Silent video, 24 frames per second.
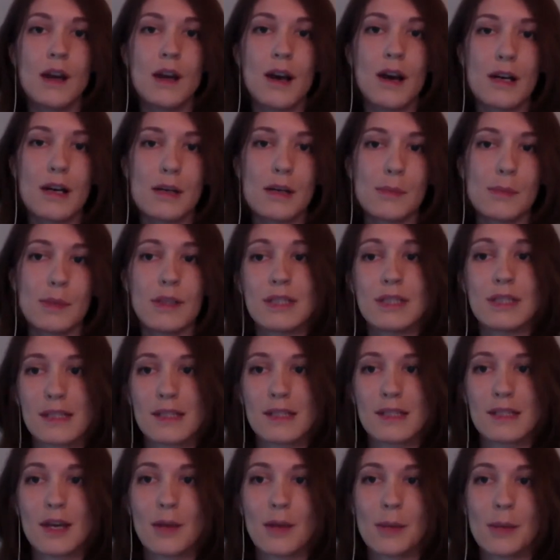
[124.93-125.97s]
On
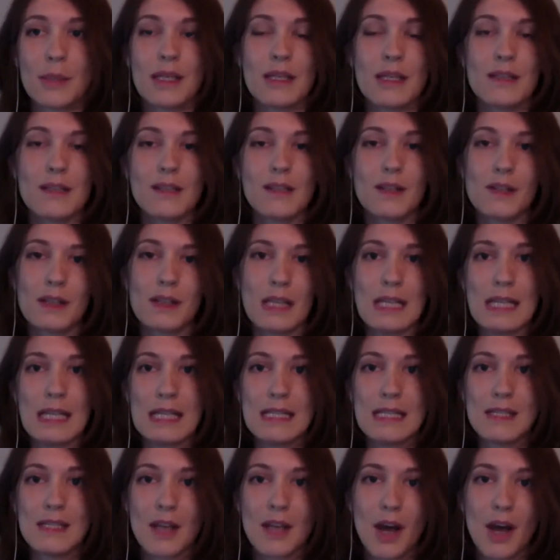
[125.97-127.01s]
desktop, it is on
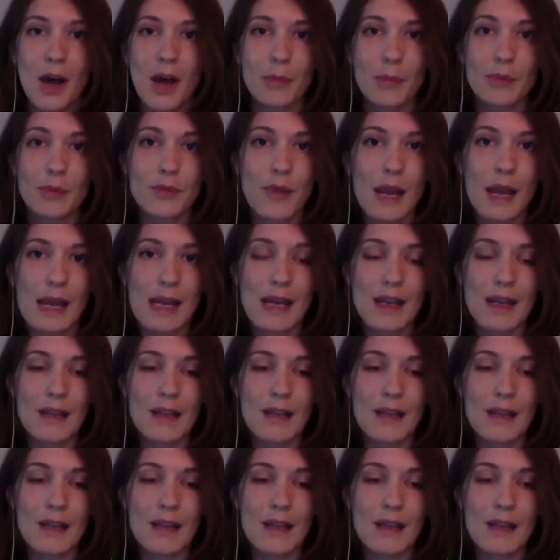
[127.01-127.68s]
the top right.